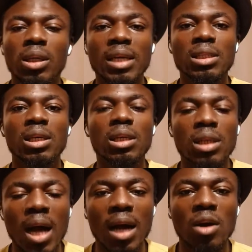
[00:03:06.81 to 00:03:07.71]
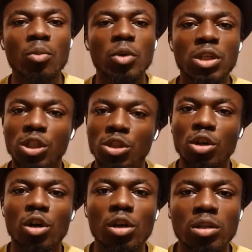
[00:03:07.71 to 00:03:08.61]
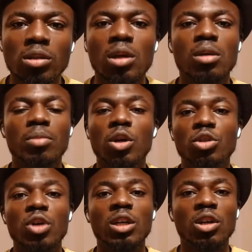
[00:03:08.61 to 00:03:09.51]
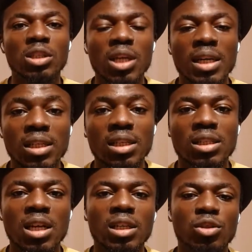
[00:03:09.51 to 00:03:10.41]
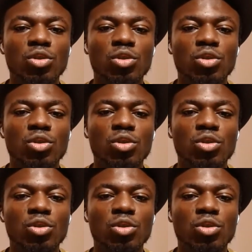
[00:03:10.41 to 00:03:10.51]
getting accommodation because you are not yet in Italy.